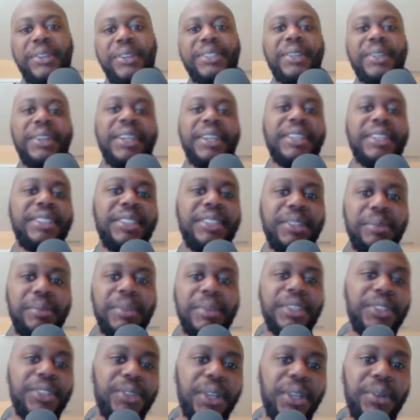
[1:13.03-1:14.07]
So here's the
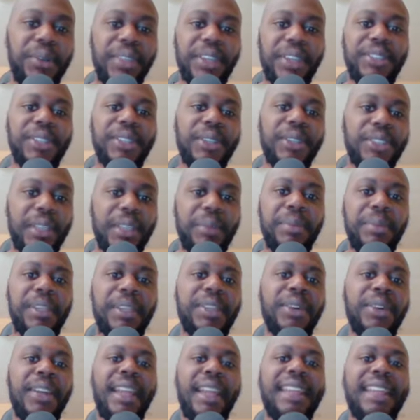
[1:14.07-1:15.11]
obituary that shows that
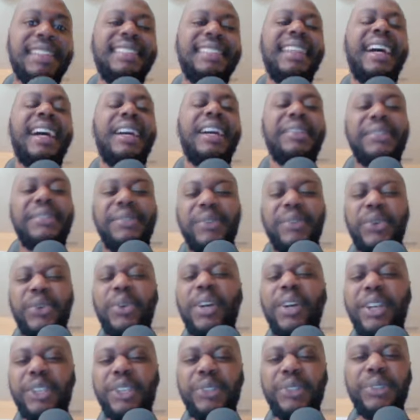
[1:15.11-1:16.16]
Bitcoin has died
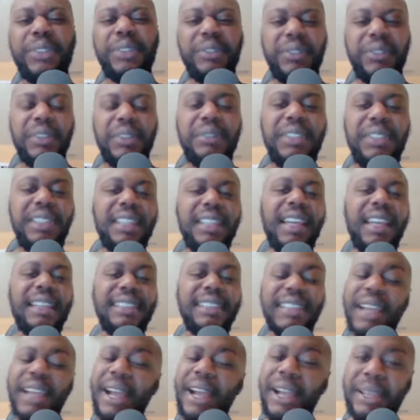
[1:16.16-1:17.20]
459
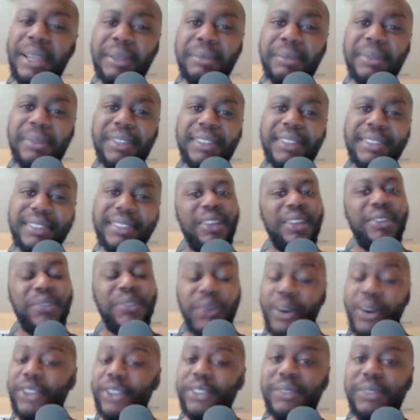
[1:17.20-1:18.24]
times.
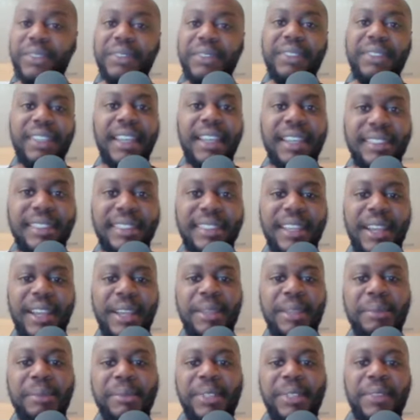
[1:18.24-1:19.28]
459
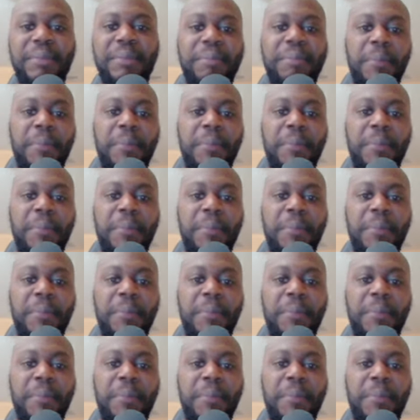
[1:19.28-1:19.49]
times.